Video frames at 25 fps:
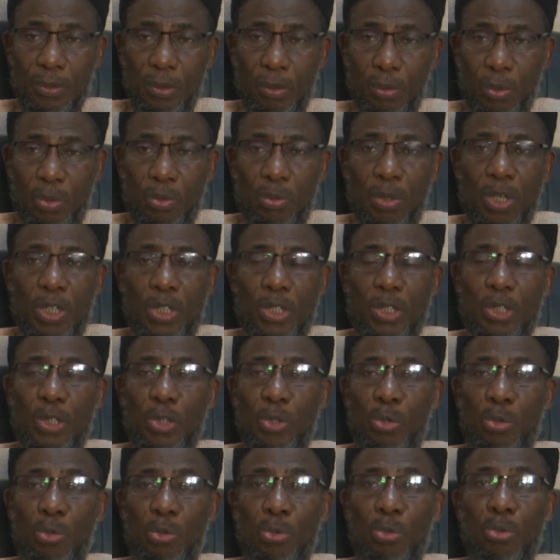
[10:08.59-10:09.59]
with wanting
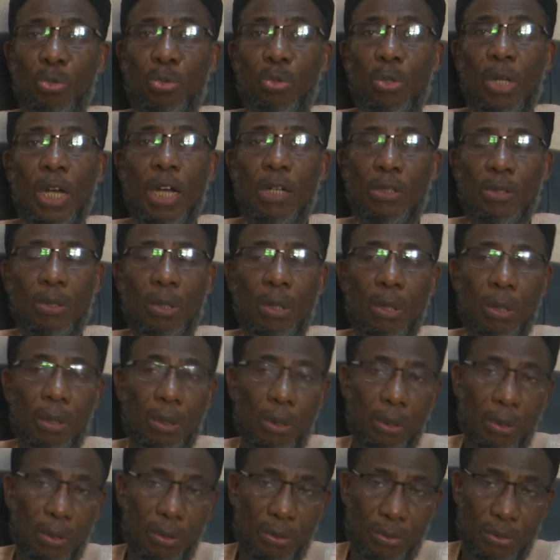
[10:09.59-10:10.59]
to rule at all
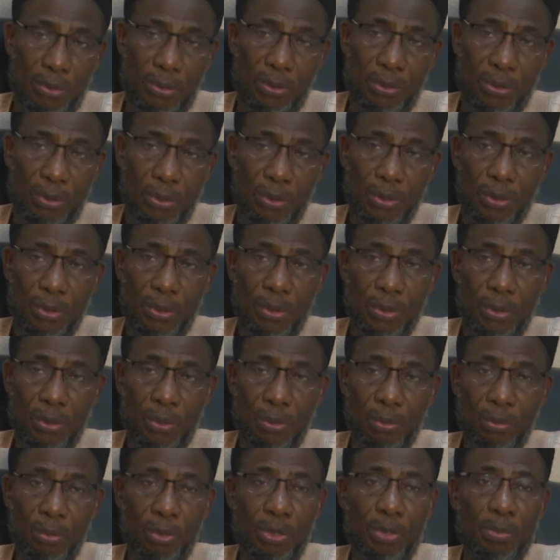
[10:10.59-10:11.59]
cost,
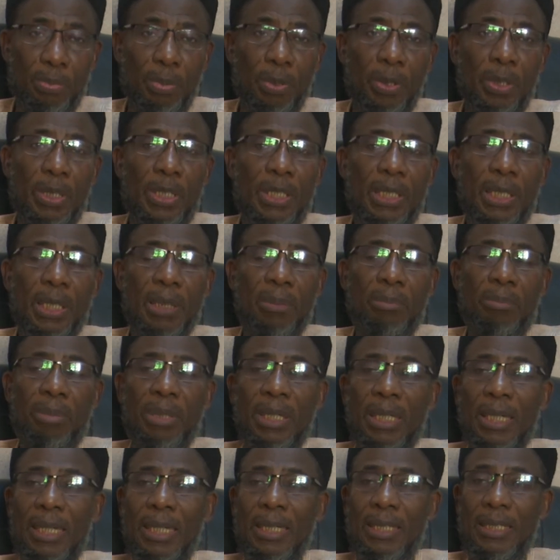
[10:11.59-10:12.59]
with political
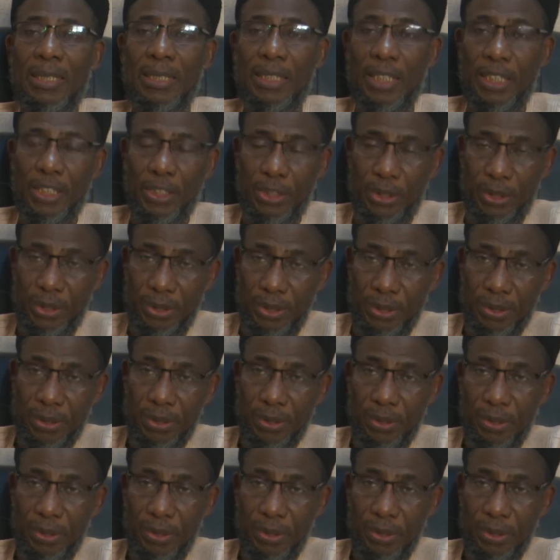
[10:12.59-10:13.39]
brigandage,